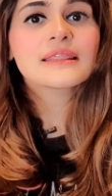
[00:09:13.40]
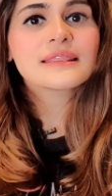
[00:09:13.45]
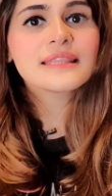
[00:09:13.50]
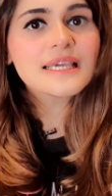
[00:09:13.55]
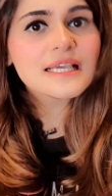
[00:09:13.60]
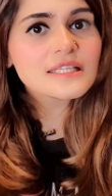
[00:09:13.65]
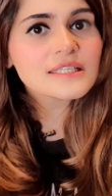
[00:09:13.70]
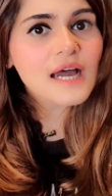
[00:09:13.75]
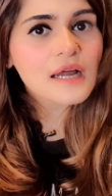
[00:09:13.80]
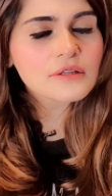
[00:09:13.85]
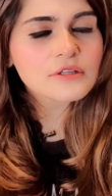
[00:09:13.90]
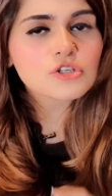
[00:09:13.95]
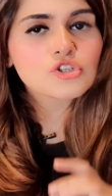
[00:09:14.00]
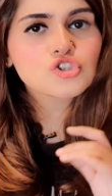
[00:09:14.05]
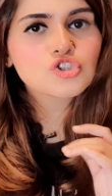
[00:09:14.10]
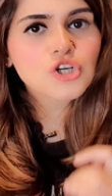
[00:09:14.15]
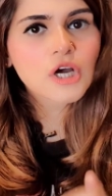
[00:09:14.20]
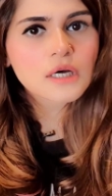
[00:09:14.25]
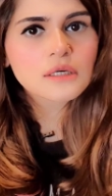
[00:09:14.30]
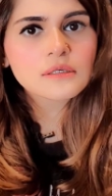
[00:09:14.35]
These are the
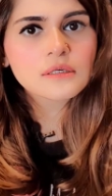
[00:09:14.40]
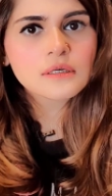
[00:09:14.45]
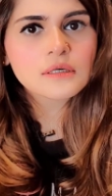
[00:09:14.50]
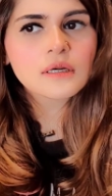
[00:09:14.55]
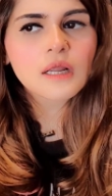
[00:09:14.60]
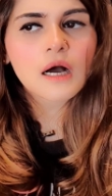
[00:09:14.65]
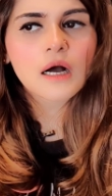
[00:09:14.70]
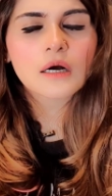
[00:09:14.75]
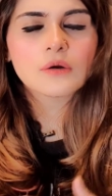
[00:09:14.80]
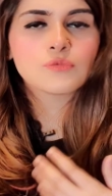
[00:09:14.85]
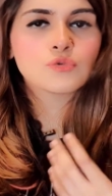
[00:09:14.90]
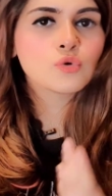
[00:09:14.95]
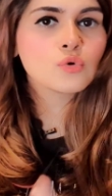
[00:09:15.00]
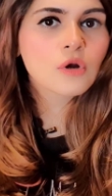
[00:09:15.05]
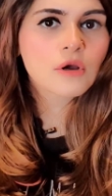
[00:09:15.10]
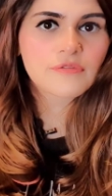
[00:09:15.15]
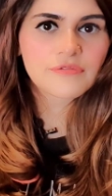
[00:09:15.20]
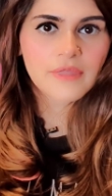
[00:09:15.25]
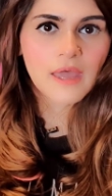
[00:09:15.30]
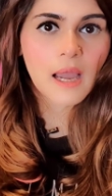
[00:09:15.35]
general
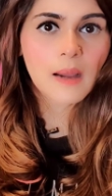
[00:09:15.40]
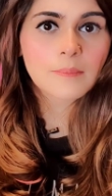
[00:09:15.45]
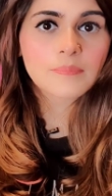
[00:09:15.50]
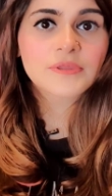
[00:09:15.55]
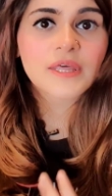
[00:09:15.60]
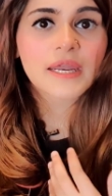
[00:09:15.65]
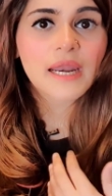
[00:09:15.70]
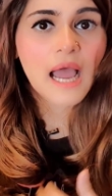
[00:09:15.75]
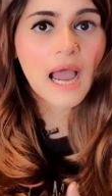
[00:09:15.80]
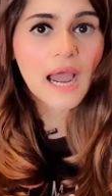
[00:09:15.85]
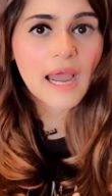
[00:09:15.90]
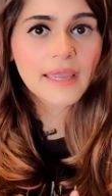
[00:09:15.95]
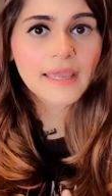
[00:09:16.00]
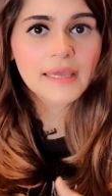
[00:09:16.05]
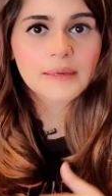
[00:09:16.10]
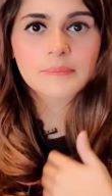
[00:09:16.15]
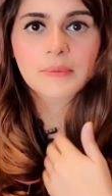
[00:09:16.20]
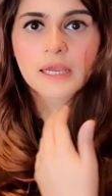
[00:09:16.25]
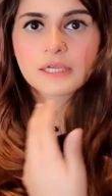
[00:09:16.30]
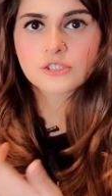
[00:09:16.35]
rule of thumb that I
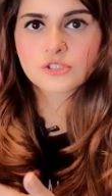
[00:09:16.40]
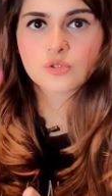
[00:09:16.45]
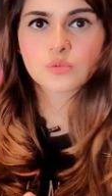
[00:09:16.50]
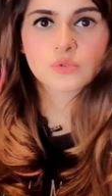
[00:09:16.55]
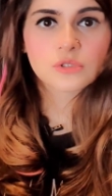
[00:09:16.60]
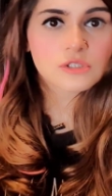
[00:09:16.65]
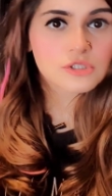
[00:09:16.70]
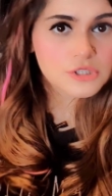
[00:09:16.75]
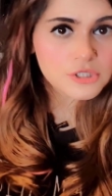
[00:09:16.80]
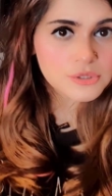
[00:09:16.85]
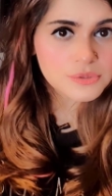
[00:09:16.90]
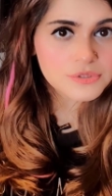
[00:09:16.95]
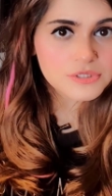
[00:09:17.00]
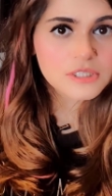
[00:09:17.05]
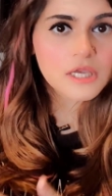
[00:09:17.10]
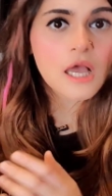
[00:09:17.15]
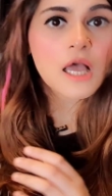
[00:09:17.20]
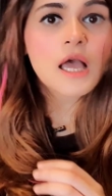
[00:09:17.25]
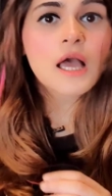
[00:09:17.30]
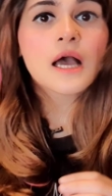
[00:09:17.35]
and my students
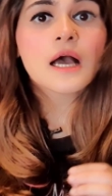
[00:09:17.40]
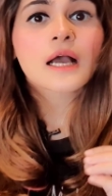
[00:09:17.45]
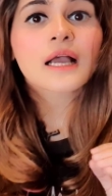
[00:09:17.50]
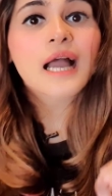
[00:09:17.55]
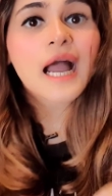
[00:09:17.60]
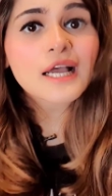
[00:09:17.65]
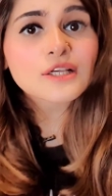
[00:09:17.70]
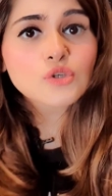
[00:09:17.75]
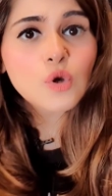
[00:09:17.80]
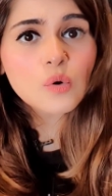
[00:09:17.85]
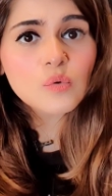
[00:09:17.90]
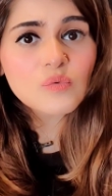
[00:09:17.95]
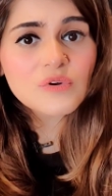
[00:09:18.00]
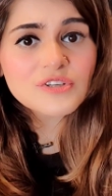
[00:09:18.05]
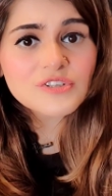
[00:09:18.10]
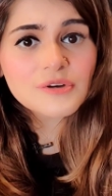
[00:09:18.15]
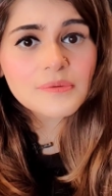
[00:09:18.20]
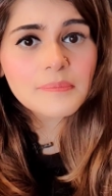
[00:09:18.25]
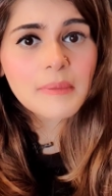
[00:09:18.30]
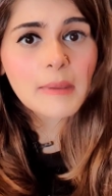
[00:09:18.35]
use. Guys,
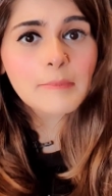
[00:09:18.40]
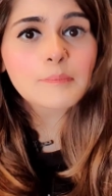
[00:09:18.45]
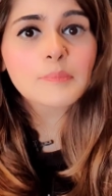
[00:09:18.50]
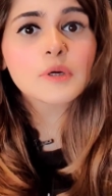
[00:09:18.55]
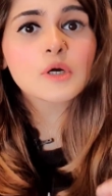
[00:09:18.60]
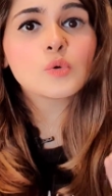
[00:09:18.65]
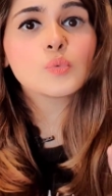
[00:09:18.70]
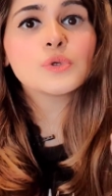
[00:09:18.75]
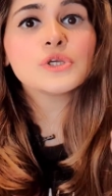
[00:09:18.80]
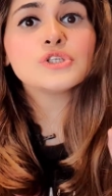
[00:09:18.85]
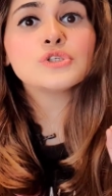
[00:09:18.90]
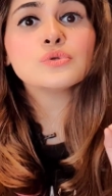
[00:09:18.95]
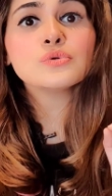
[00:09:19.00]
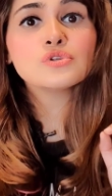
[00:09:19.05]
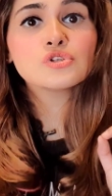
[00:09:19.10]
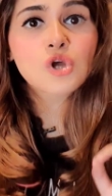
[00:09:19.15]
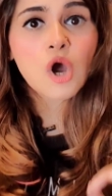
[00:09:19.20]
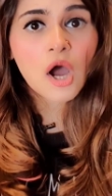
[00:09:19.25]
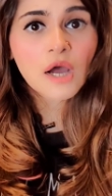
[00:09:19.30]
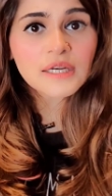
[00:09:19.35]
always remember, we do
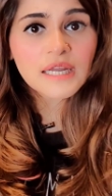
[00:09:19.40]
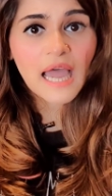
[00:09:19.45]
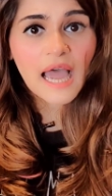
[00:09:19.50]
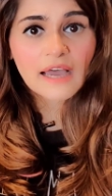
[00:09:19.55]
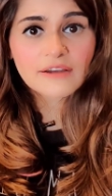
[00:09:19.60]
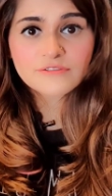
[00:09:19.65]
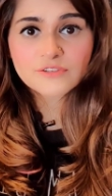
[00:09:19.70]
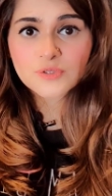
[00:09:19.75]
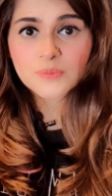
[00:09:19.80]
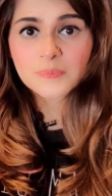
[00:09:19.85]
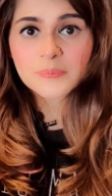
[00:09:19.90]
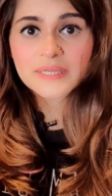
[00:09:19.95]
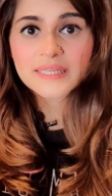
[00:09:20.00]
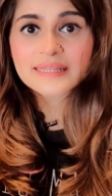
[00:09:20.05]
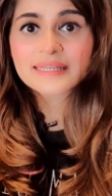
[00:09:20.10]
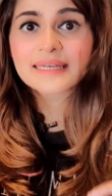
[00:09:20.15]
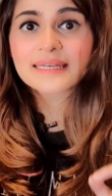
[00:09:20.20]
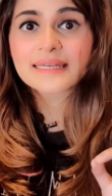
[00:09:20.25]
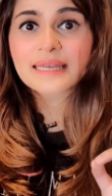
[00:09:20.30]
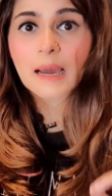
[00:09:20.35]
not have to be
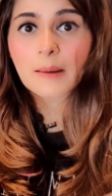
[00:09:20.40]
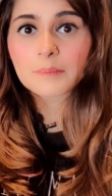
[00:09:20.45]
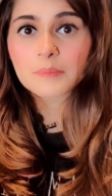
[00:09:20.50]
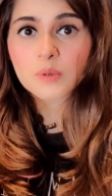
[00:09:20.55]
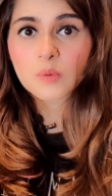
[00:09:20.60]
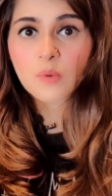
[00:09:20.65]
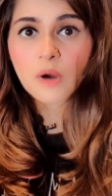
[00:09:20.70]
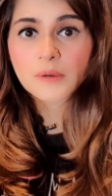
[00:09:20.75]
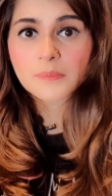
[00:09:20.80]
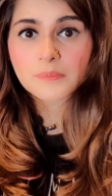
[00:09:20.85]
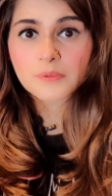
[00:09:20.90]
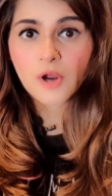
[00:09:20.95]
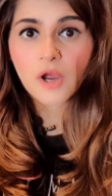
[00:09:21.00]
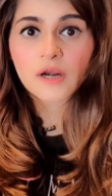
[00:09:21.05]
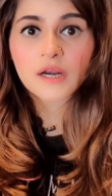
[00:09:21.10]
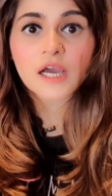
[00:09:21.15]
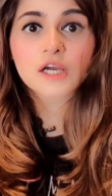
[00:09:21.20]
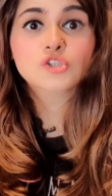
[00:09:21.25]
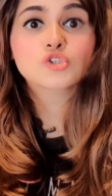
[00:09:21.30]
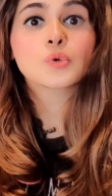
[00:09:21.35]
the #1
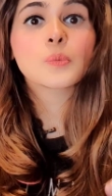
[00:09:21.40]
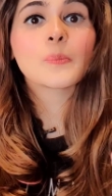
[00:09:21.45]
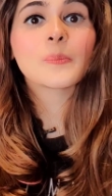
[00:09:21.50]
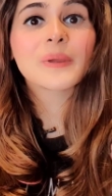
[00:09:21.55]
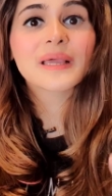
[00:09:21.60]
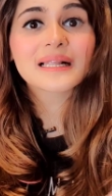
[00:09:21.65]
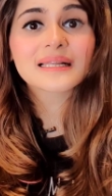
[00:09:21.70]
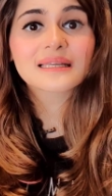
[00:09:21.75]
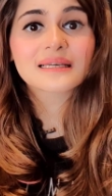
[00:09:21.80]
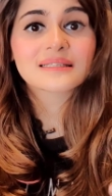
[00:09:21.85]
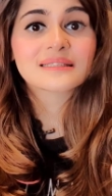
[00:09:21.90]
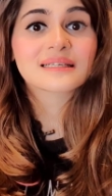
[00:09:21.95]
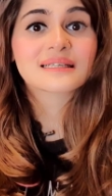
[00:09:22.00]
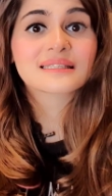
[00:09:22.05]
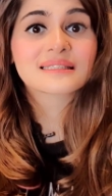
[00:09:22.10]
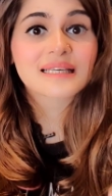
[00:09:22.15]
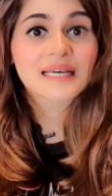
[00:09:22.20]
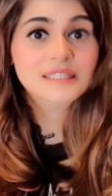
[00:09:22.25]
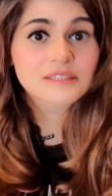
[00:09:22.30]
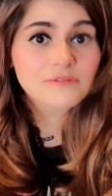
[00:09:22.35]
product to build a
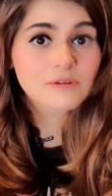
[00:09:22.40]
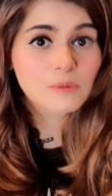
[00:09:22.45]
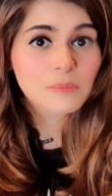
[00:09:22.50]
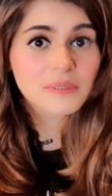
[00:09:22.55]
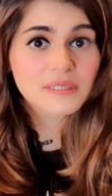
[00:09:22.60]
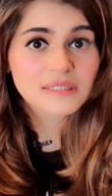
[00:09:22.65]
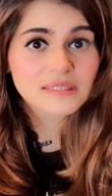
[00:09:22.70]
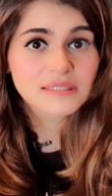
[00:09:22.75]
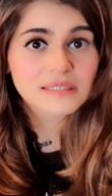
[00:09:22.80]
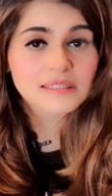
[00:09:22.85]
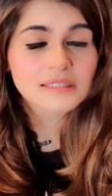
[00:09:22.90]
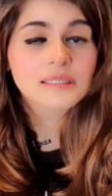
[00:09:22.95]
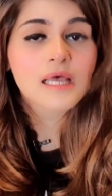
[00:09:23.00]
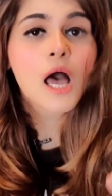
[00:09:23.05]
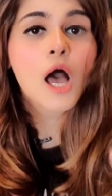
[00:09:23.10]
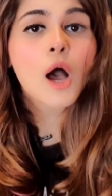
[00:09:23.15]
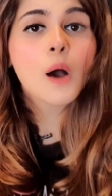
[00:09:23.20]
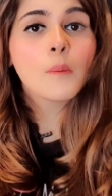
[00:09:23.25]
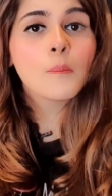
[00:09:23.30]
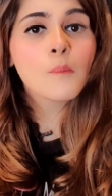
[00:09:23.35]
successful business.
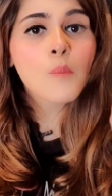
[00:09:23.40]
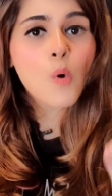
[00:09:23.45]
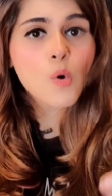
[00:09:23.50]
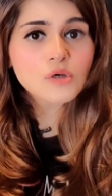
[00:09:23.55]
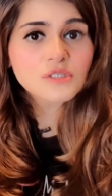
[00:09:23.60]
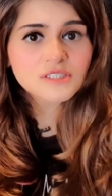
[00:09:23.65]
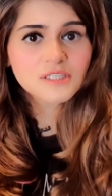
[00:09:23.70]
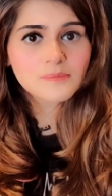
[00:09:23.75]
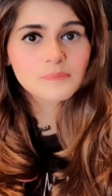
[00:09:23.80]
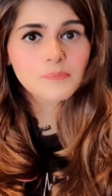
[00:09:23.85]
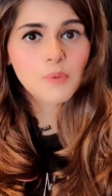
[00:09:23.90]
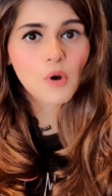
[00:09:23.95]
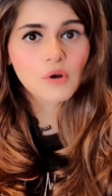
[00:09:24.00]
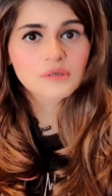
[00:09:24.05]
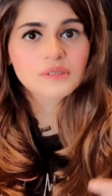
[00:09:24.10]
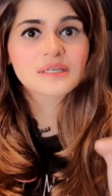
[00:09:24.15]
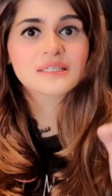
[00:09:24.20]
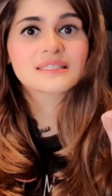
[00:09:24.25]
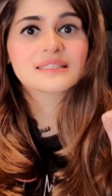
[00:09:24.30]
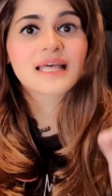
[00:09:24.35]
Most
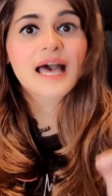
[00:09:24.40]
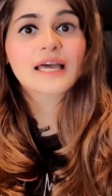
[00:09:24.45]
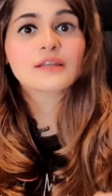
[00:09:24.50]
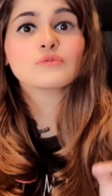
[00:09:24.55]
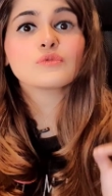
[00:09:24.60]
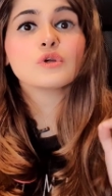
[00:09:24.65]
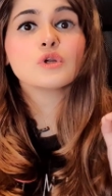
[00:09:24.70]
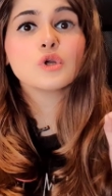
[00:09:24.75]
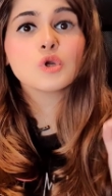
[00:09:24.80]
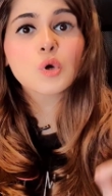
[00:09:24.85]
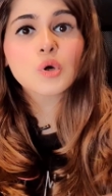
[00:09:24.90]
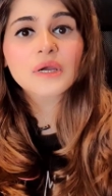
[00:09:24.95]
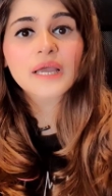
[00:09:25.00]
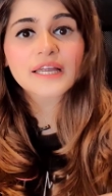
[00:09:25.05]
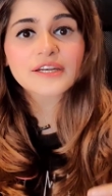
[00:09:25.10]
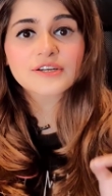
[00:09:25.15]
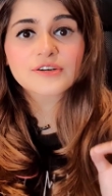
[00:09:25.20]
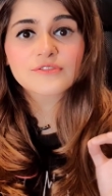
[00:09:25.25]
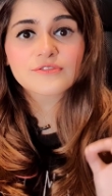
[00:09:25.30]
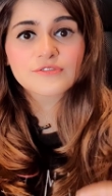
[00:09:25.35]
important is that we look
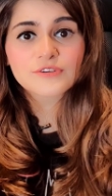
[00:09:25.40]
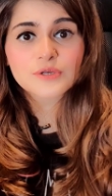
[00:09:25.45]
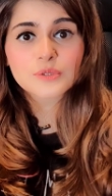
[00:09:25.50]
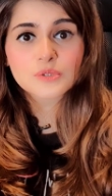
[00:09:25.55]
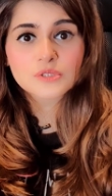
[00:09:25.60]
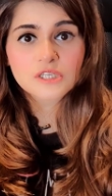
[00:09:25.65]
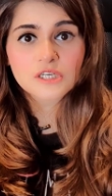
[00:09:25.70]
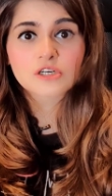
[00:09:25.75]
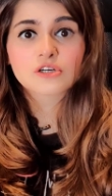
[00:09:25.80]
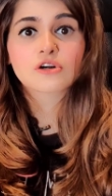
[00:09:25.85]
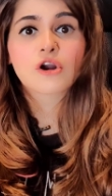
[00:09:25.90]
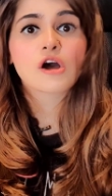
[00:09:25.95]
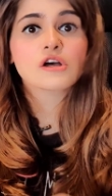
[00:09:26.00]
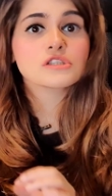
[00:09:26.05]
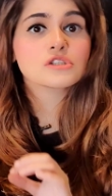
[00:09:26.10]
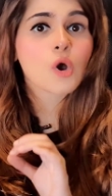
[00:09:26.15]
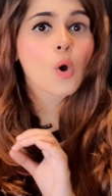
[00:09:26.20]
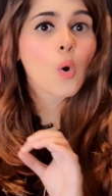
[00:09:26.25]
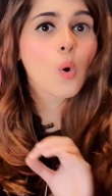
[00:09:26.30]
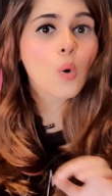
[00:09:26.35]
at reviews
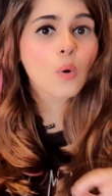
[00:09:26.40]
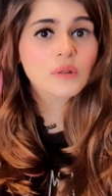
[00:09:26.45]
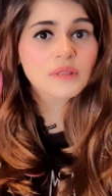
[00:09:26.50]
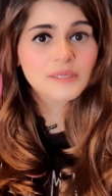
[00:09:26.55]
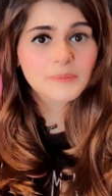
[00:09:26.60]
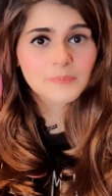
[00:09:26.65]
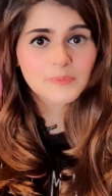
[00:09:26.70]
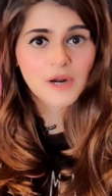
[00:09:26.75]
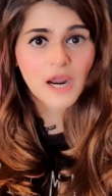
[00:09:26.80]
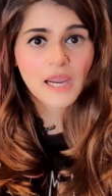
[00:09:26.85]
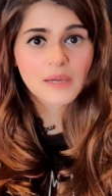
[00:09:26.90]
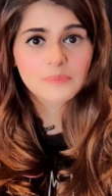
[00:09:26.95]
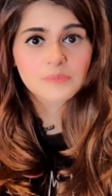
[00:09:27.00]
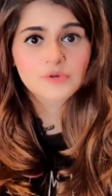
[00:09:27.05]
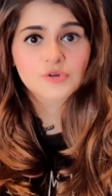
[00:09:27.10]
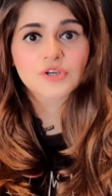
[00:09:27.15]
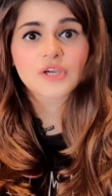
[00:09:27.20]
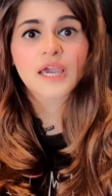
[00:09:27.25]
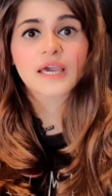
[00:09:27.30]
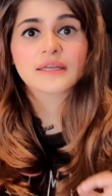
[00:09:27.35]
across all the
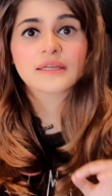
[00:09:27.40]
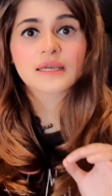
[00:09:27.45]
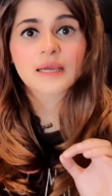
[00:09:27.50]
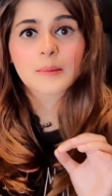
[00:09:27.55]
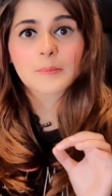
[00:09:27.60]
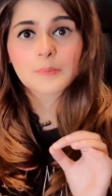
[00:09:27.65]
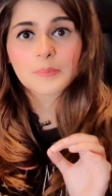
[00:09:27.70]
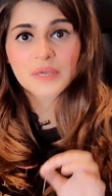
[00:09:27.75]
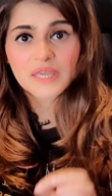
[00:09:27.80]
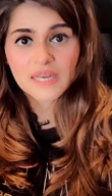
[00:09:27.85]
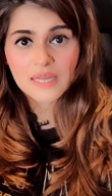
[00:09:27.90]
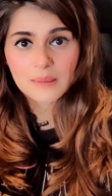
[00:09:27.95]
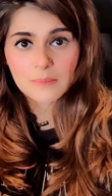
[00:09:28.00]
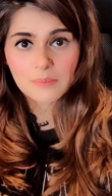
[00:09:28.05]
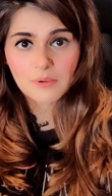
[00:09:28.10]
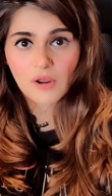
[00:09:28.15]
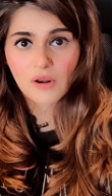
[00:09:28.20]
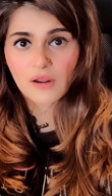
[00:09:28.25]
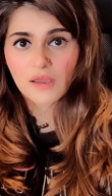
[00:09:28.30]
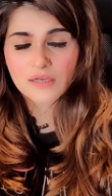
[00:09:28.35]
primary and competing
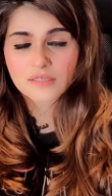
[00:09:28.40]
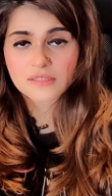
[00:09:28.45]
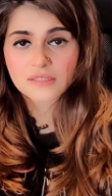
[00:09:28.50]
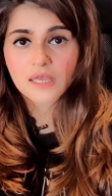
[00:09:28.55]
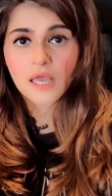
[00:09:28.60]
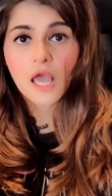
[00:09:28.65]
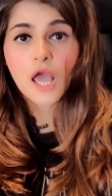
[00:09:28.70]
products.